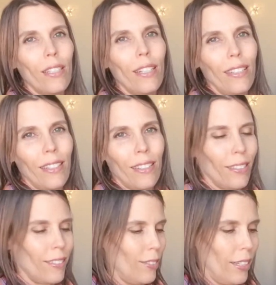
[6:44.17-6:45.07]
I
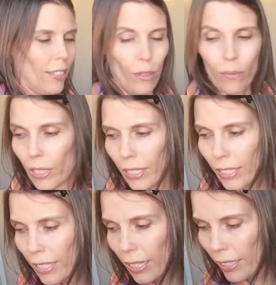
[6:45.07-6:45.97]
can't wait. I'm very
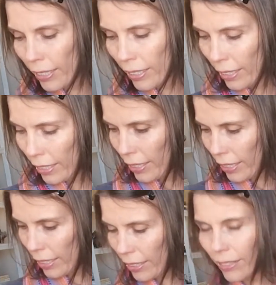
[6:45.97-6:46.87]
excited
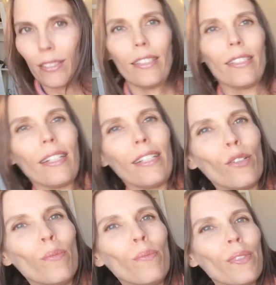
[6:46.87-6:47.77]
to use these
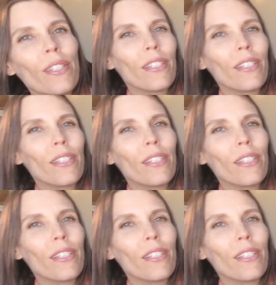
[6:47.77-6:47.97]
items.